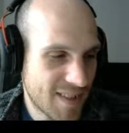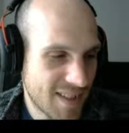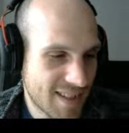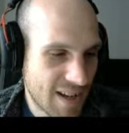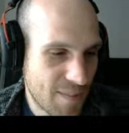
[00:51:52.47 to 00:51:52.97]

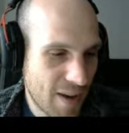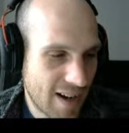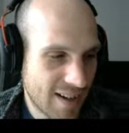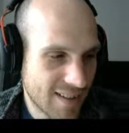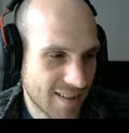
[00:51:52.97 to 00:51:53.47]
step
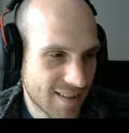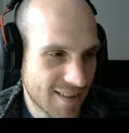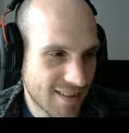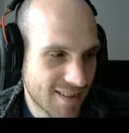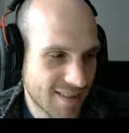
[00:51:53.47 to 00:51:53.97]
back and
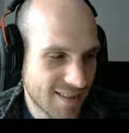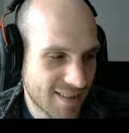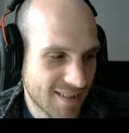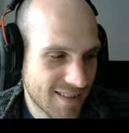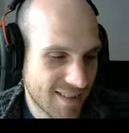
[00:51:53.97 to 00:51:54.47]

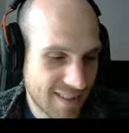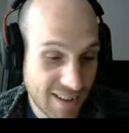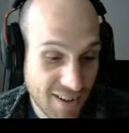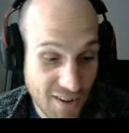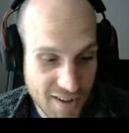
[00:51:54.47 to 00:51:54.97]

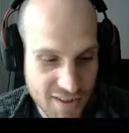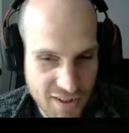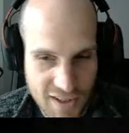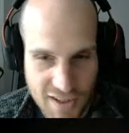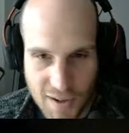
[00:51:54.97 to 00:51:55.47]
go, oh yeah, I'll do
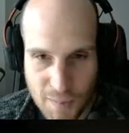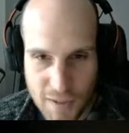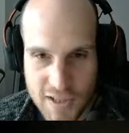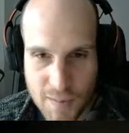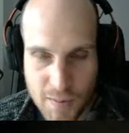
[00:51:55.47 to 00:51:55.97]
it. And yeah, I
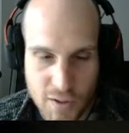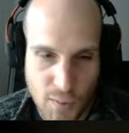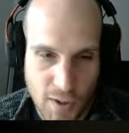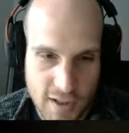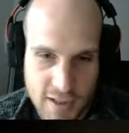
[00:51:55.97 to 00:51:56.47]
pressed W
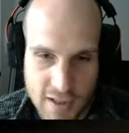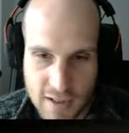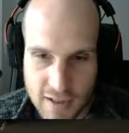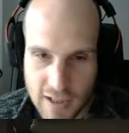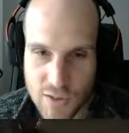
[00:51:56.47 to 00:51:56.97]
twice,
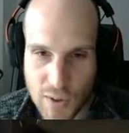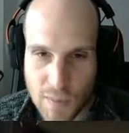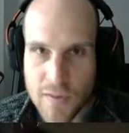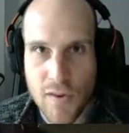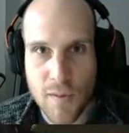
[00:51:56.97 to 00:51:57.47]
and that's what
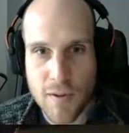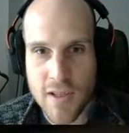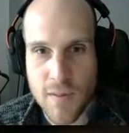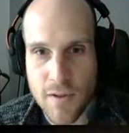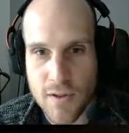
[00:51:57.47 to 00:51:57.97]
happens if you press
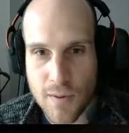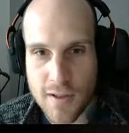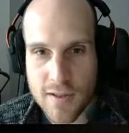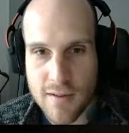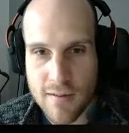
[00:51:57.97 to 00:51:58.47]
W
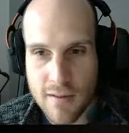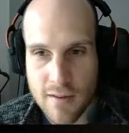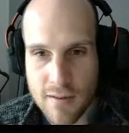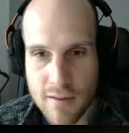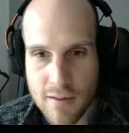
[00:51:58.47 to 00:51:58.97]
twice.
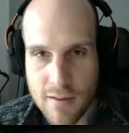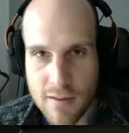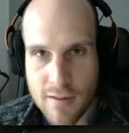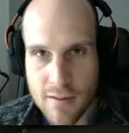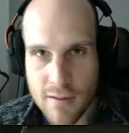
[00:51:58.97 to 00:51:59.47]

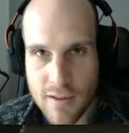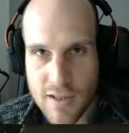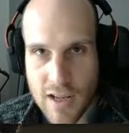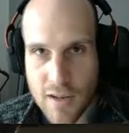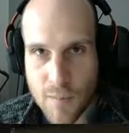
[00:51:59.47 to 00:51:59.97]
You take a